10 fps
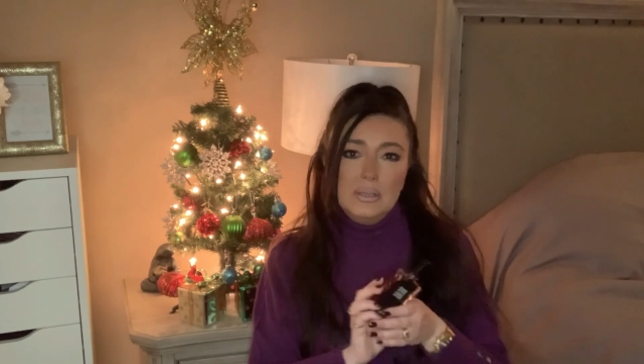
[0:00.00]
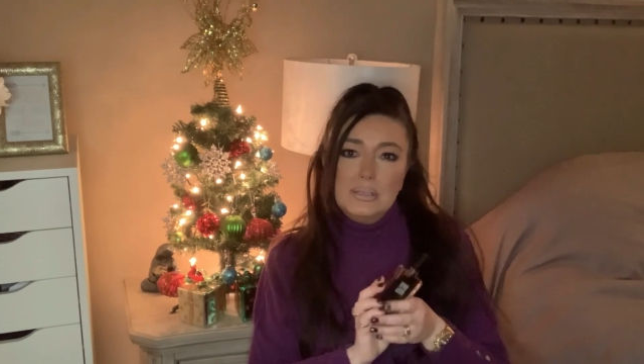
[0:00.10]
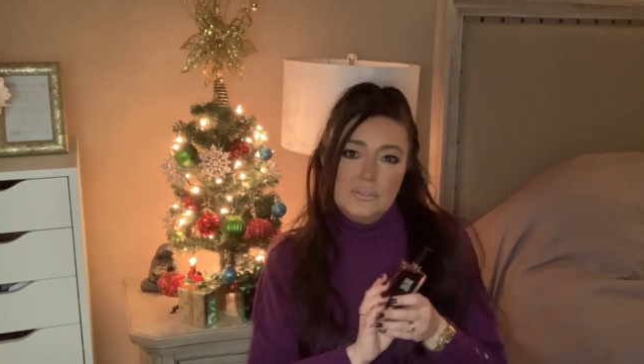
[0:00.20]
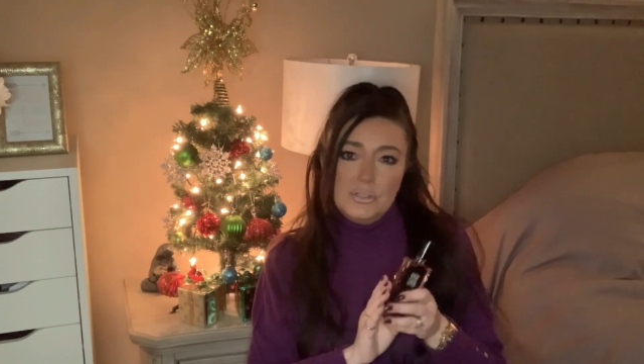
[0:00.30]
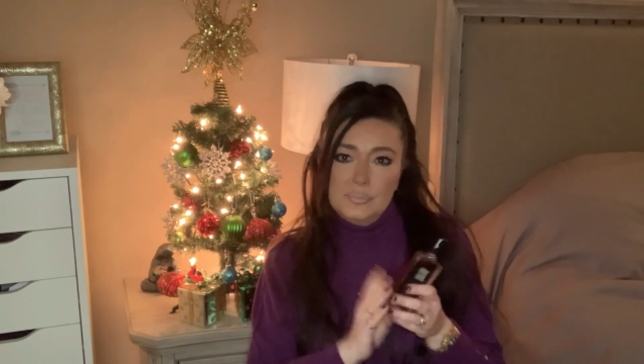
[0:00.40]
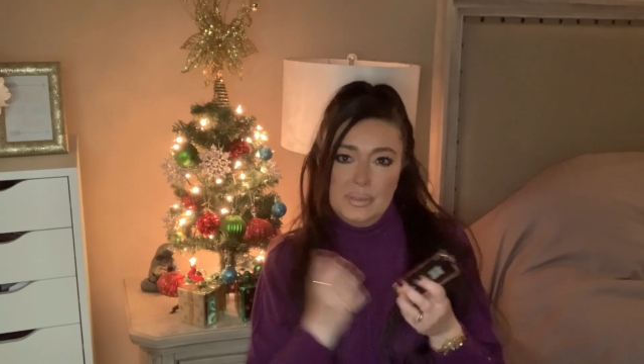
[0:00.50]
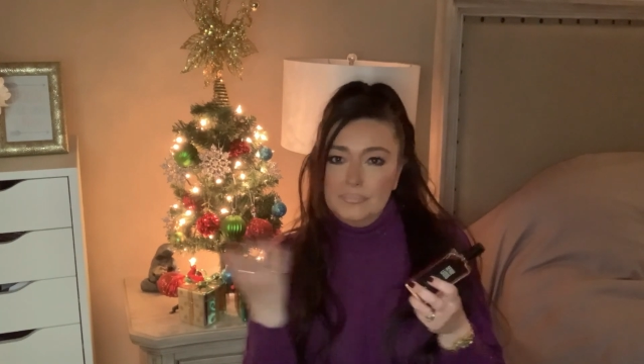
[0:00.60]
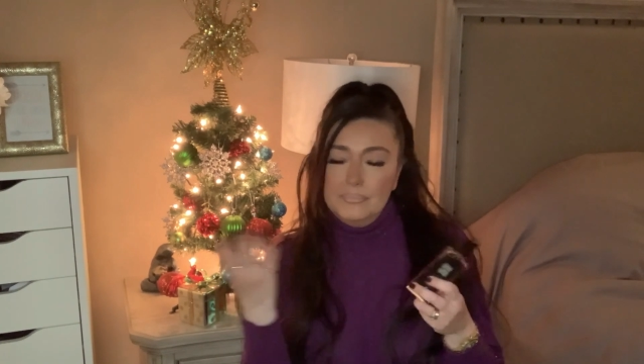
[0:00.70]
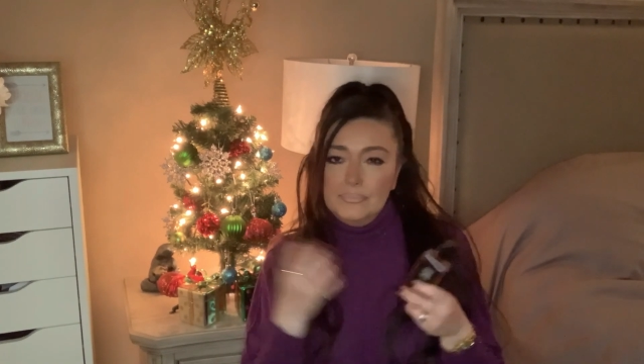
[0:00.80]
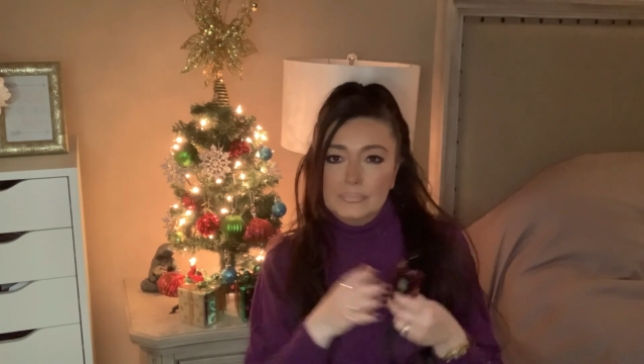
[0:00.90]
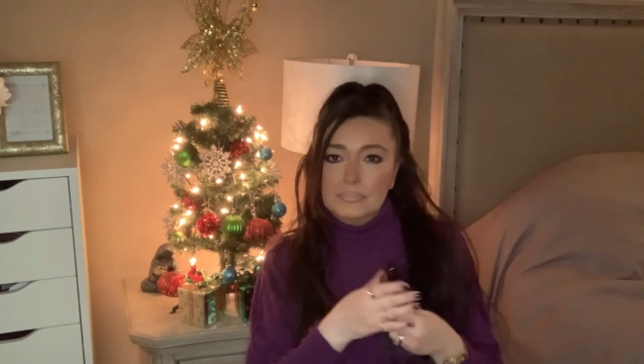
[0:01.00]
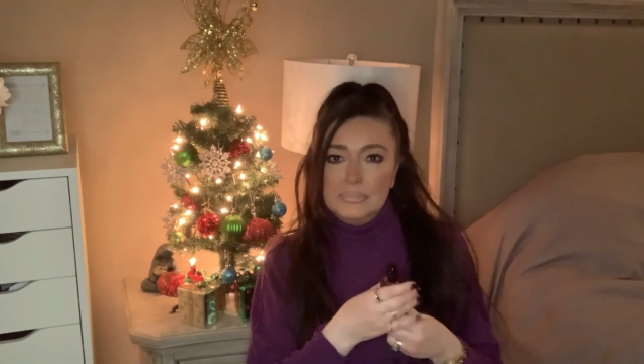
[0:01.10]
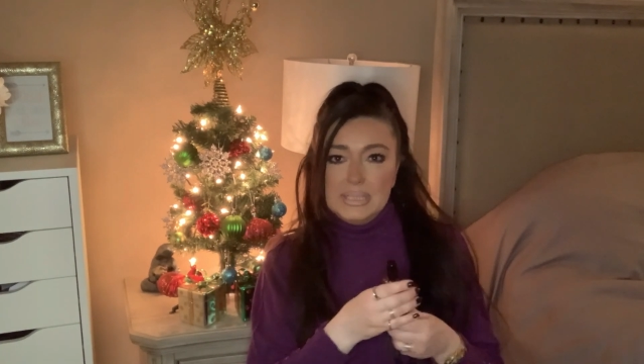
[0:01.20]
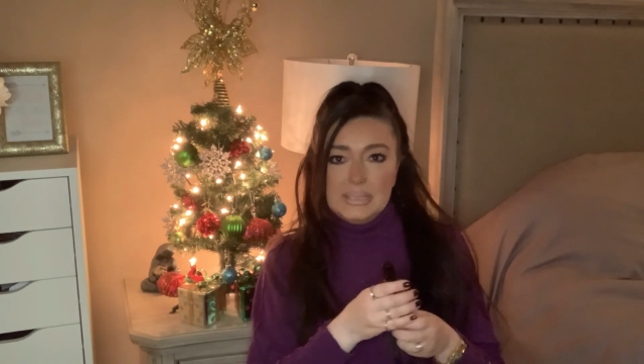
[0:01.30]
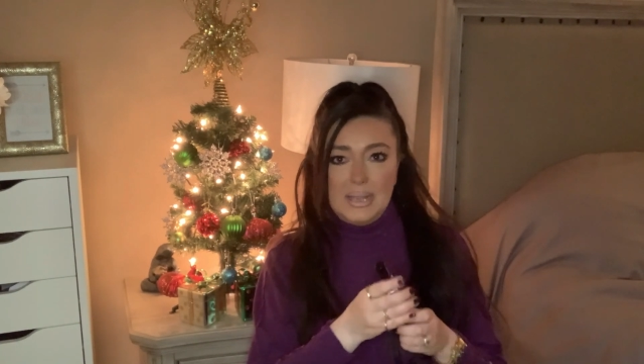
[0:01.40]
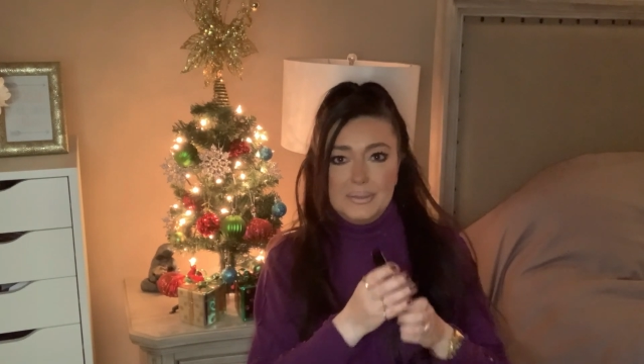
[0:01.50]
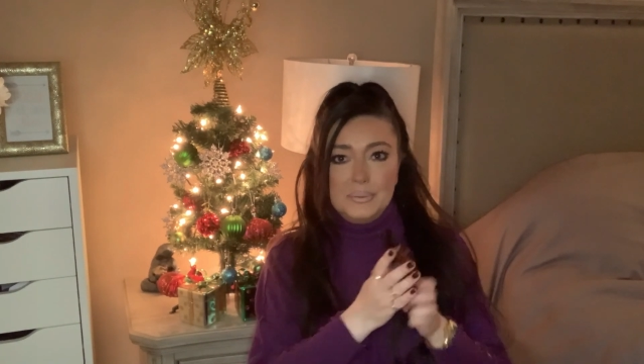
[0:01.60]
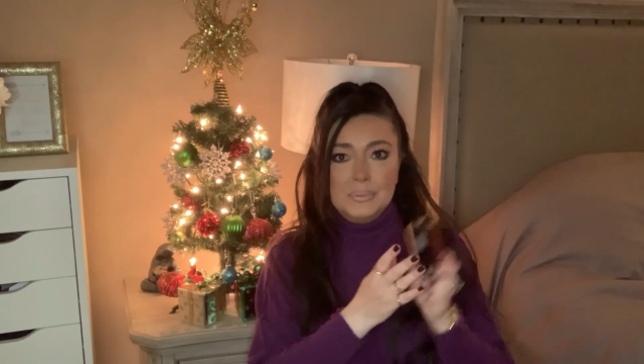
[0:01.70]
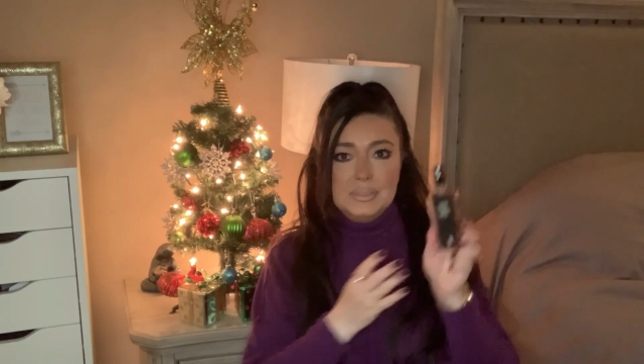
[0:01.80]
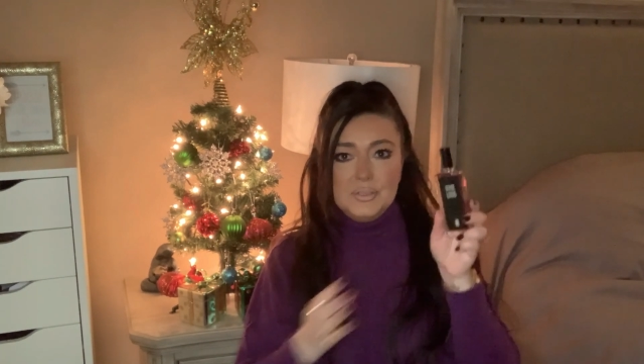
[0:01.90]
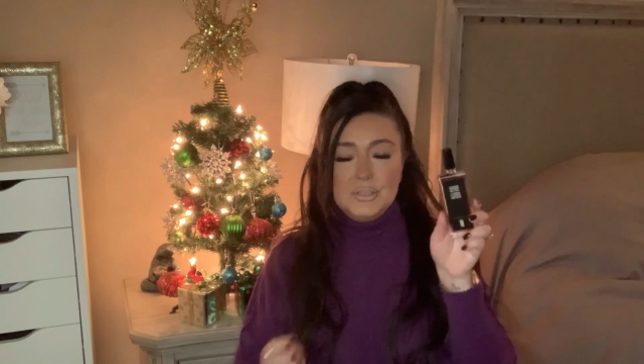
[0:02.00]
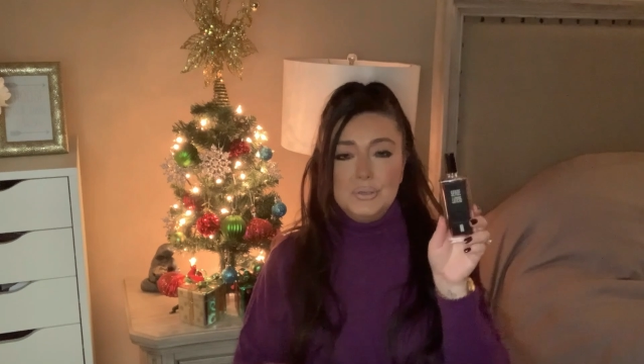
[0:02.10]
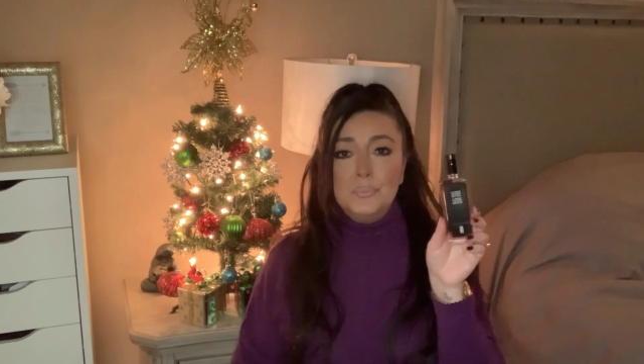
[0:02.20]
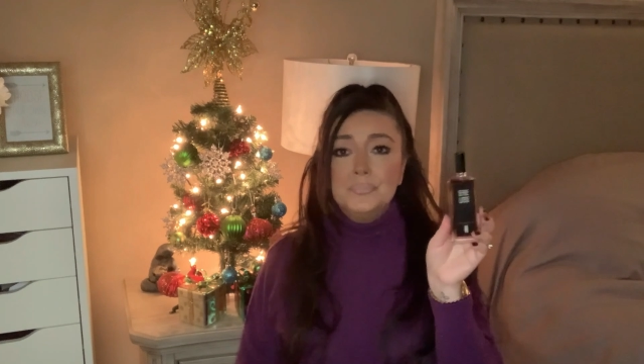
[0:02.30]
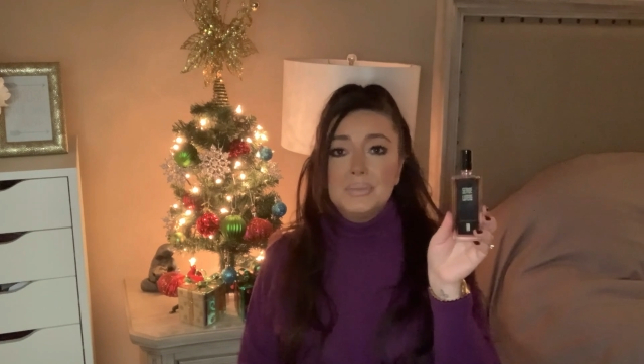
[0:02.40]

and just my designer ones too.